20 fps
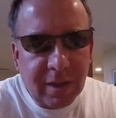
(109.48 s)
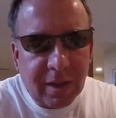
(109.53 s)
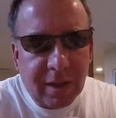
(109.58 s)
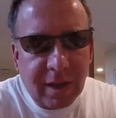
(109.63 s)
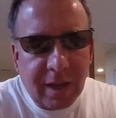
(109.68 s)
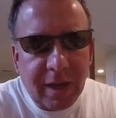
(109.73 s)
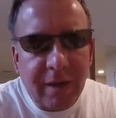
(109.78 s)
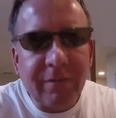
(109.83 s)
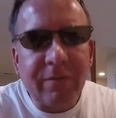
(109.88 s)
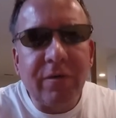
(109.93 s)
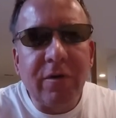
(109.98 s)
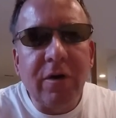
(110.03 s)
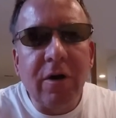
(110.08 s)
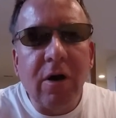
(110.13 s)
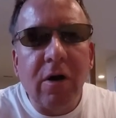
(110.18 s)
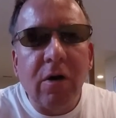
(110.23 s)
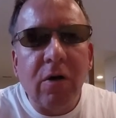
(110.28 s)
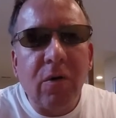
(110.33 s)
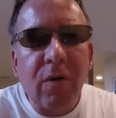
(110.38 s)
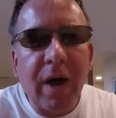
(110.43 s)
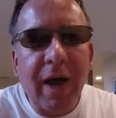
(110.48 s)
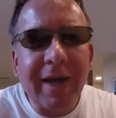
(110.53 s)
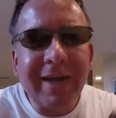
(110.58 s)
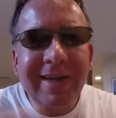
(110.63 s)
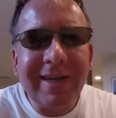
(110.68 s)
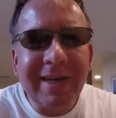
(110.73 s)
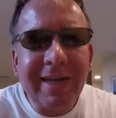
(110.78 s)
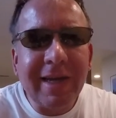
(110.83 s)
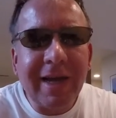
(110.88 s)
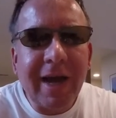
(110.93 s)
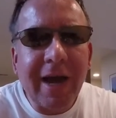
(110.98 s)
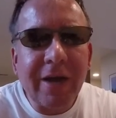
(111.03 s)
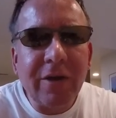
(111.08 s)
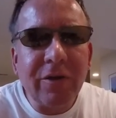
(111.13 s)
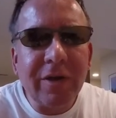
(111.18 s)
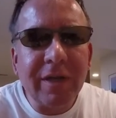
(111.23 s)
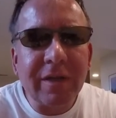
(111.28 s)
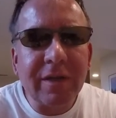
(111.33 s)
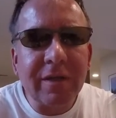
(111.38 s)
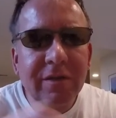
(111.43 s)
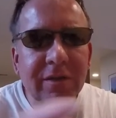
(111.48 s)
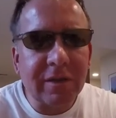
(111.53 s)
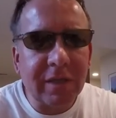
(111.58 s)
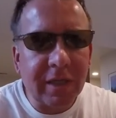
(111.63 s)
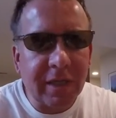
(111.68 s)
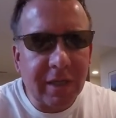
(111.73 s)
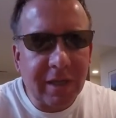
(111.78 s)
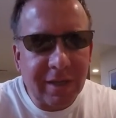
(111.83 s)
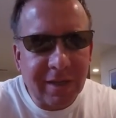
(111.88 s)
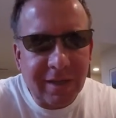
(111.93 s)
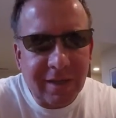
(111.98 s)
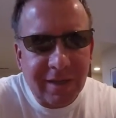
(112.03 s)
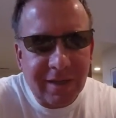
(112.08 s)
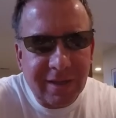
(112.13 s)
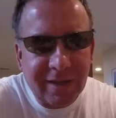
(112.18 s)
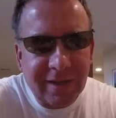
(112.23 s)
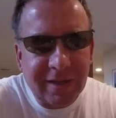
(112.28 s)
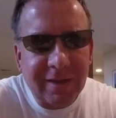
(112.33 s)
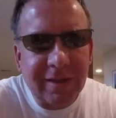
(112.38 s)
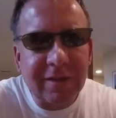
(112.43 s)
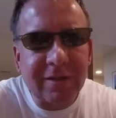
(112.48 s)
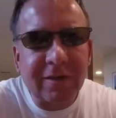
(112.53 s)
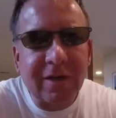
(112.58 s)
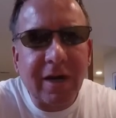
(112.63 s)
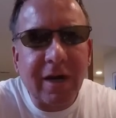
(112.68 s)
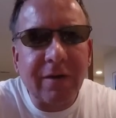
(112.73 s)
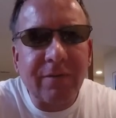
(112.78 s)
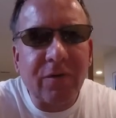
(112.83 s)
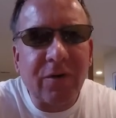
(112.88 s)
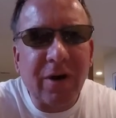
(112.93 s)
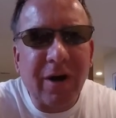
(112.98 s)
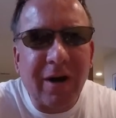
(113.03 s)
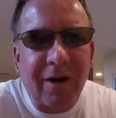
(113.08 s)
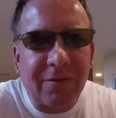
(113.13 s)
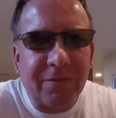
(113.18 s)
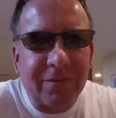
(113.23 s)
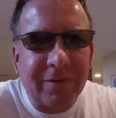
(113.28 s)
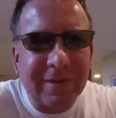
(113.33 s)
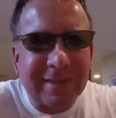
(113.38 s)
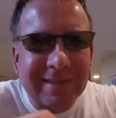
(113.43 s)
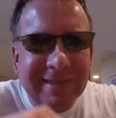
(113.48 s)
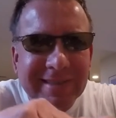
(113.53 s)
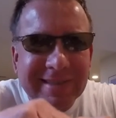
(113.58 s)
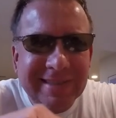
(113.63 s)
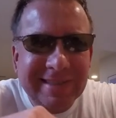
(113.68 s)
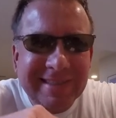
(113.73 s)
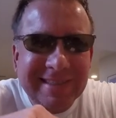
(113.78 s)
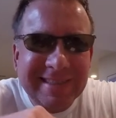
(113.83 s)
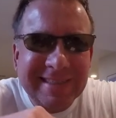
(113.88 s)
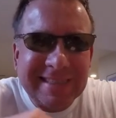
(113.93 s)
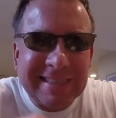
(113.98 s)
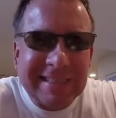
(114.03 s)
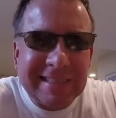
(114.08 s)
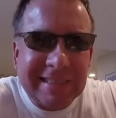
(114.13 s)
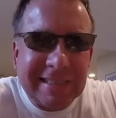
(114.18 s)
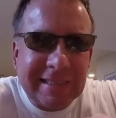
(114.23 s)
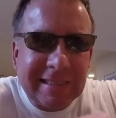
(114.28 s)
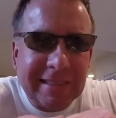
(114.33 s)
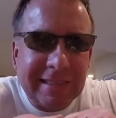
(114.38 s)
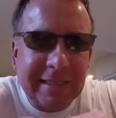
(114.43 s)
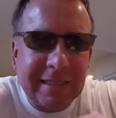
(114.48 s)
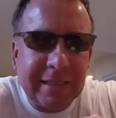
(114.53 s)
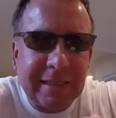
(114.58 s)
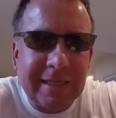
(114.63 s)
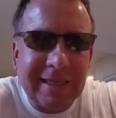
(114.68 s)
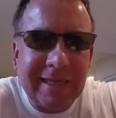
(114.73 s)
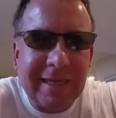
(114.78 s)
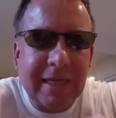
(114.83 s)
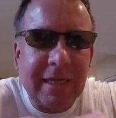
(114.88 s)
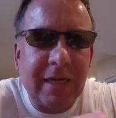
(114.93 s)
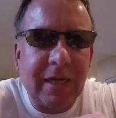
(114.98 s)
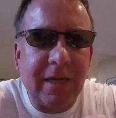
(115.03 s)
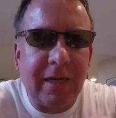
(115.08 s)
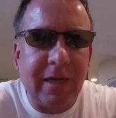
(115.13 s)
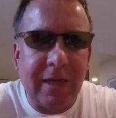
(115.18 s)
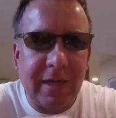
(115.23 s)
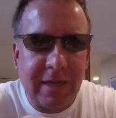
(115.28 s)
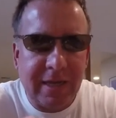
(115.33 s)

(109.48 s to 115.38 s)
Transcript: I have no idea how you get this thing, this cover off. Ugh.